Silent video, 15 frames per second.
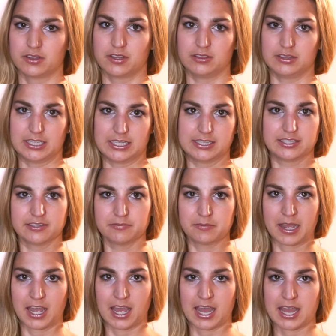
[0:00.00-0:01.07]
the lids of
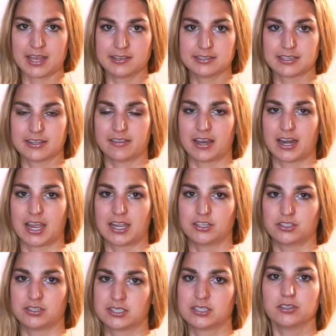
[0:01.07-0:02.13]
my eyes, and then
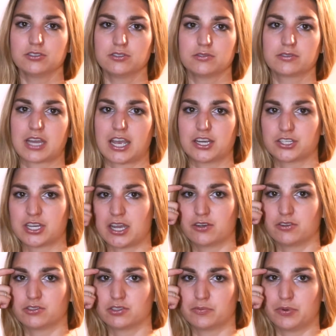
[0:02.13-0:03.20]
I still use
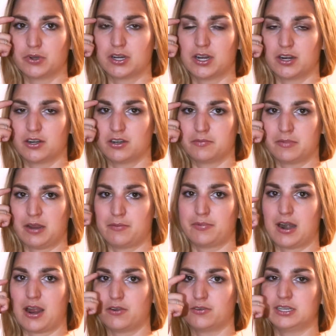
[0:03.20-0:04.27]
eyeshadow to put under my
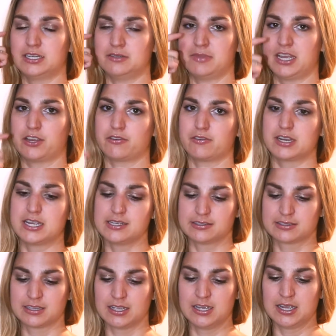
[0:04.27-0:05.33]
brow and in my crease,
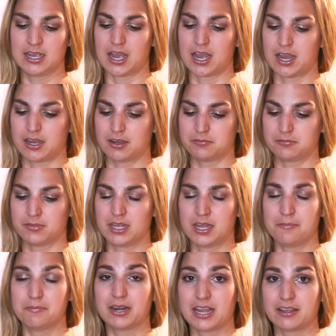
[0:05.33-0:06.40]
um,
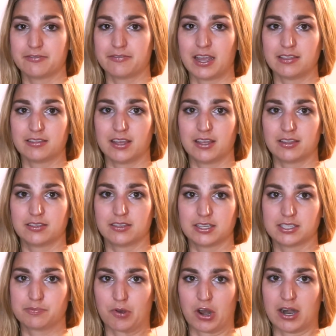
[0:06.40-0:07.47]
but I find that
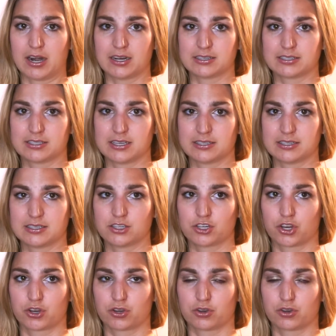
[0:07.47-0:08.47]
this product doesn't